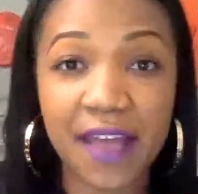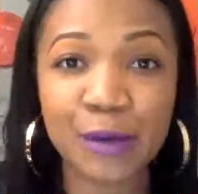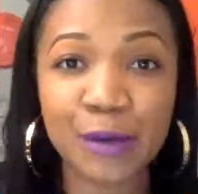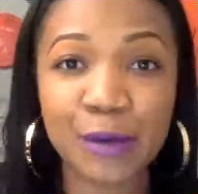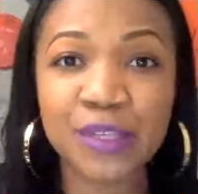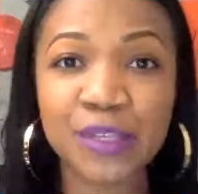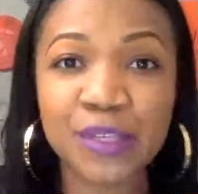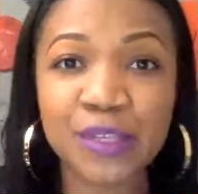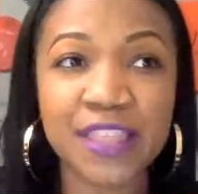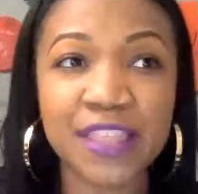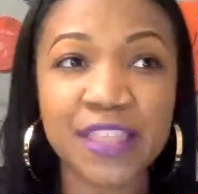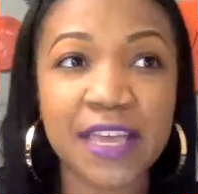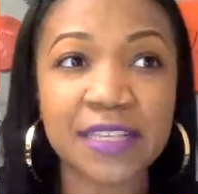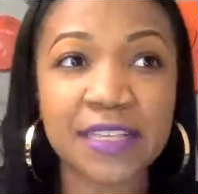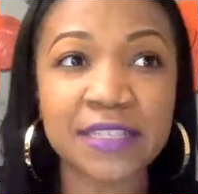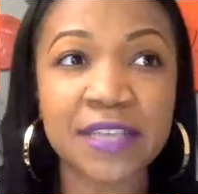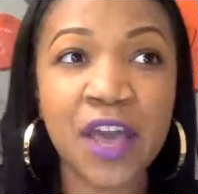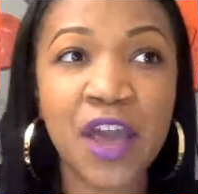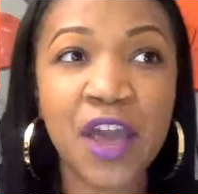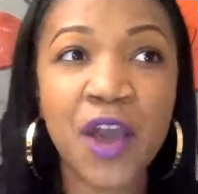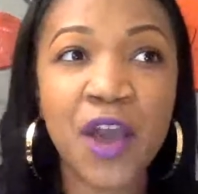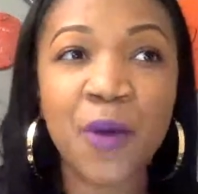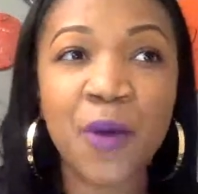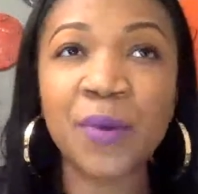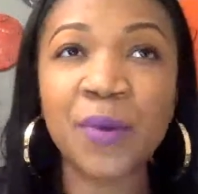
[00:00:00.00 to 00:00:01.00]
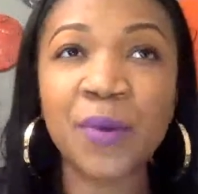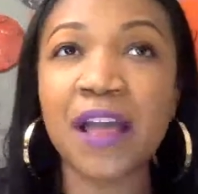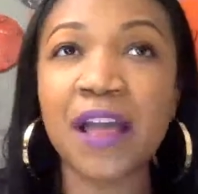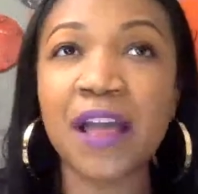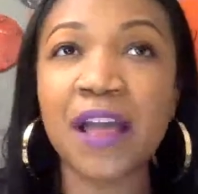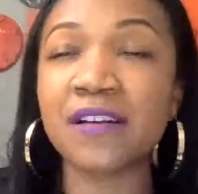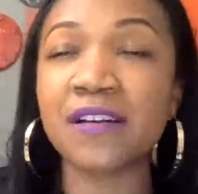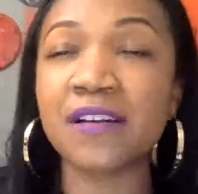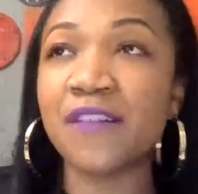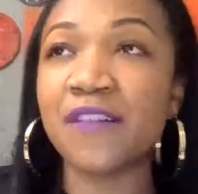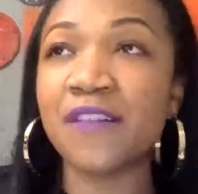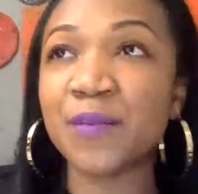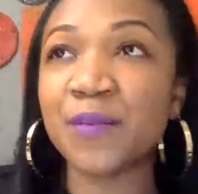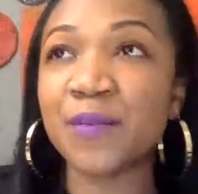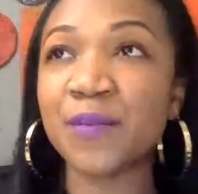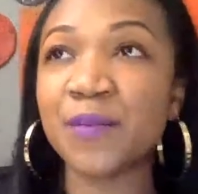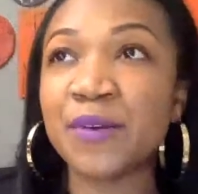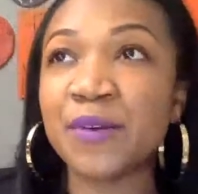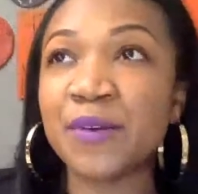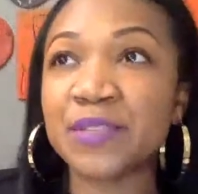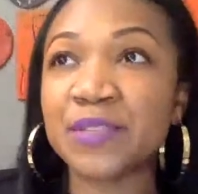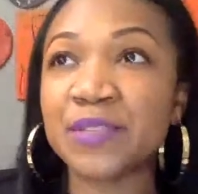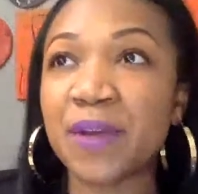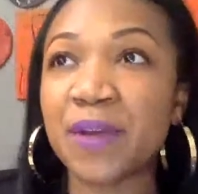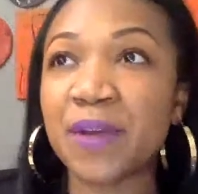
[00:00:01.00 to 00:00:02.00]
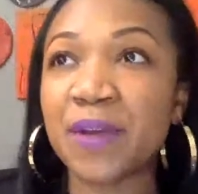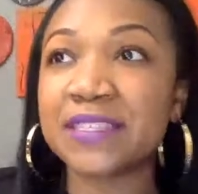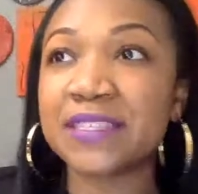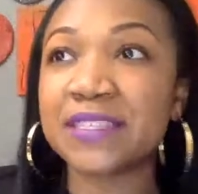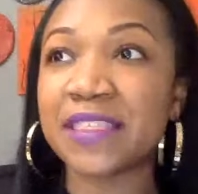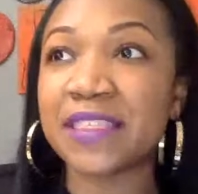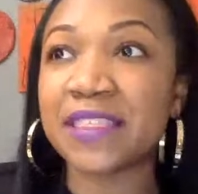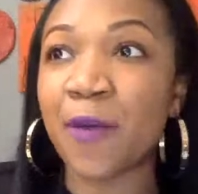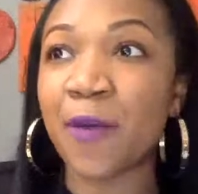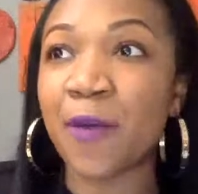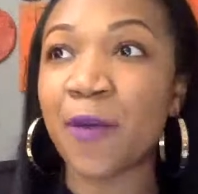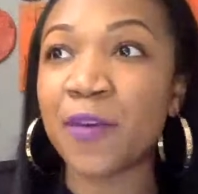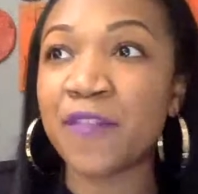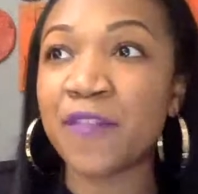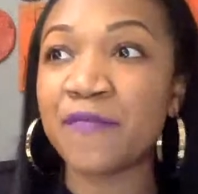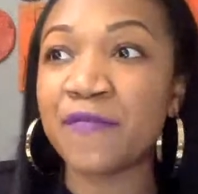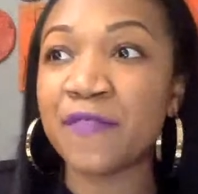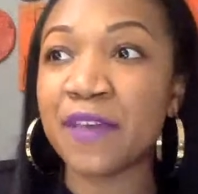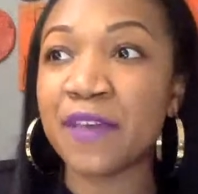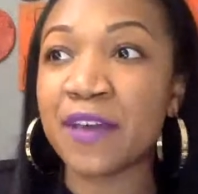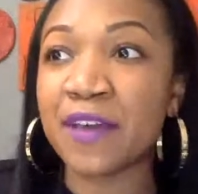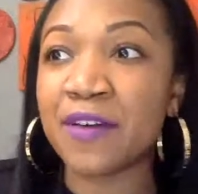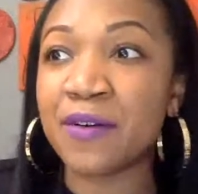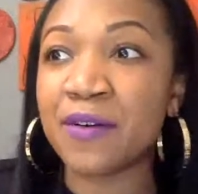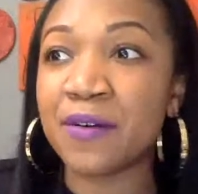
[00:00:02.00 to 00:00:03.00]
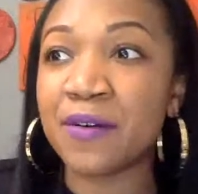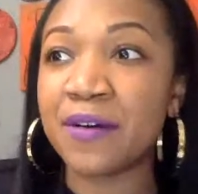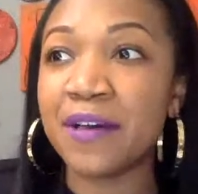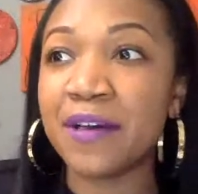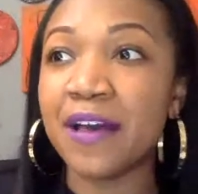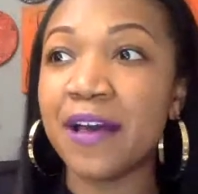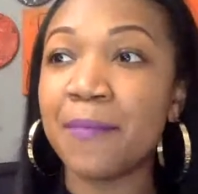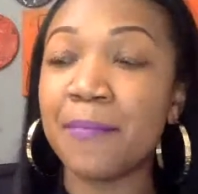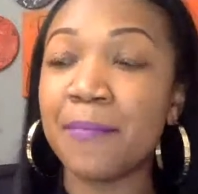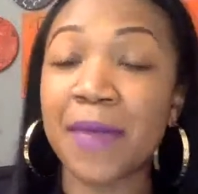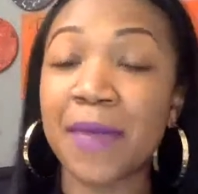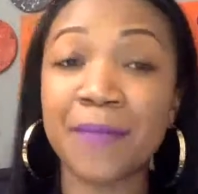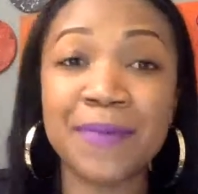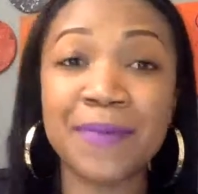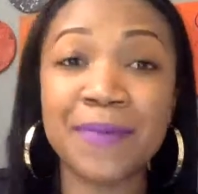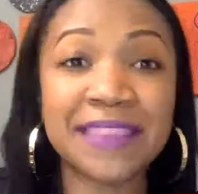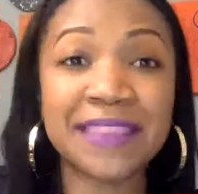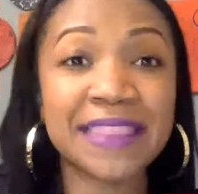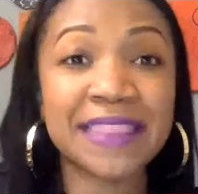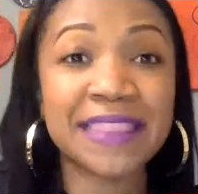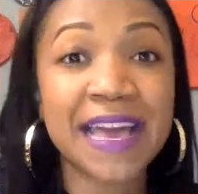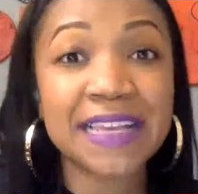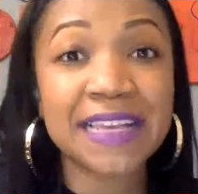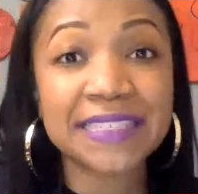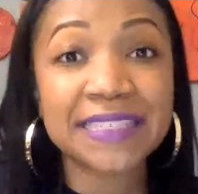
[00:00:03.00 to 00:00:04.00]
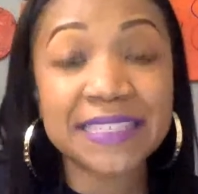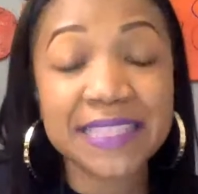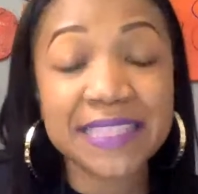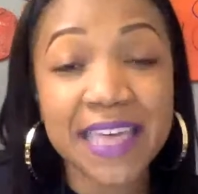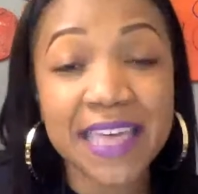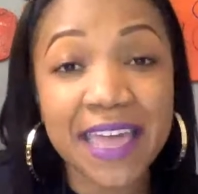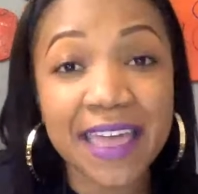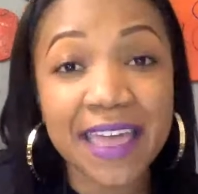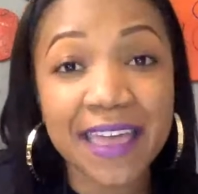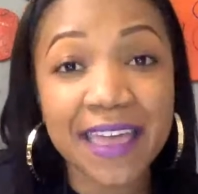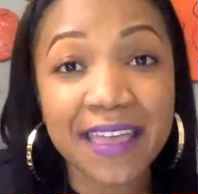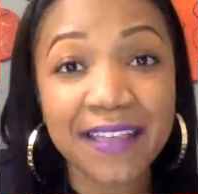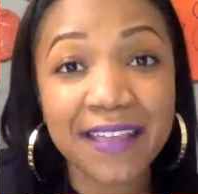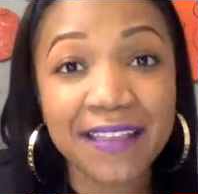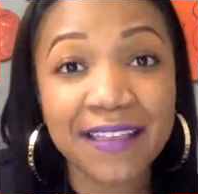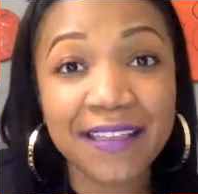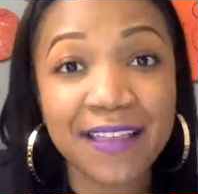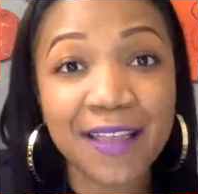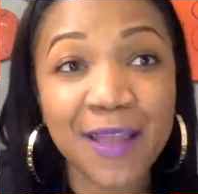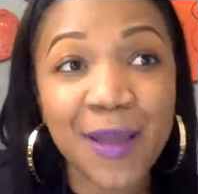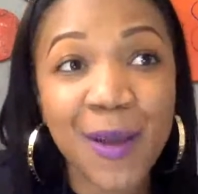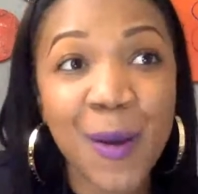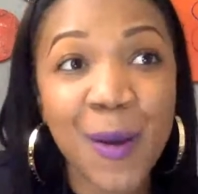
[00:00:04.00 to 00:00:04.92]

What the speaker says: Those are things we're not comfortable expressing, that we feel maybe less than